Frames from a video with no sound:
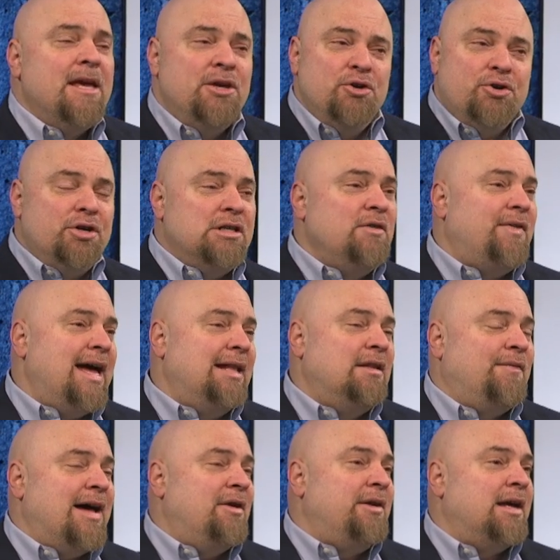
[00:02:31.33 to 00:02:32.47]
You couldn't have had the
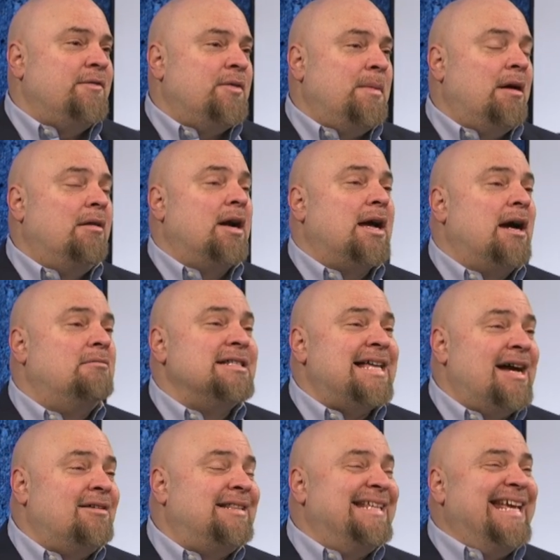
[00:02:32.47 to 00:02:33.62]
founding of America
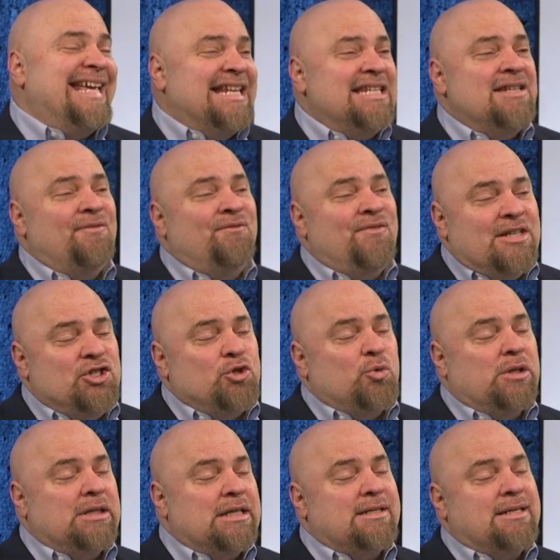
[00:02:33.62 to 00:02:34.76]
without the
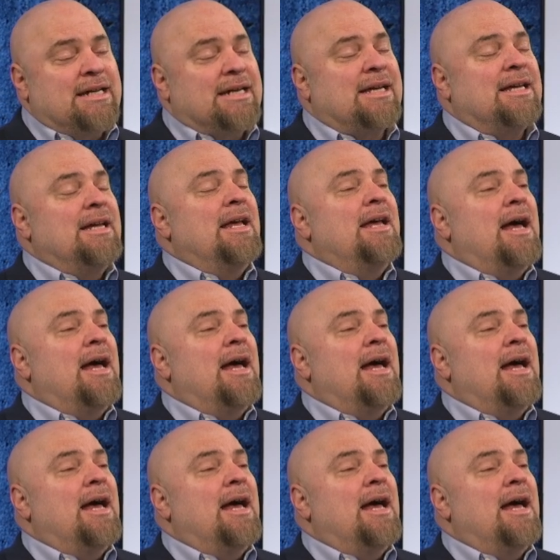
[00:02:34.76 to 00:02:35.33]
individualistic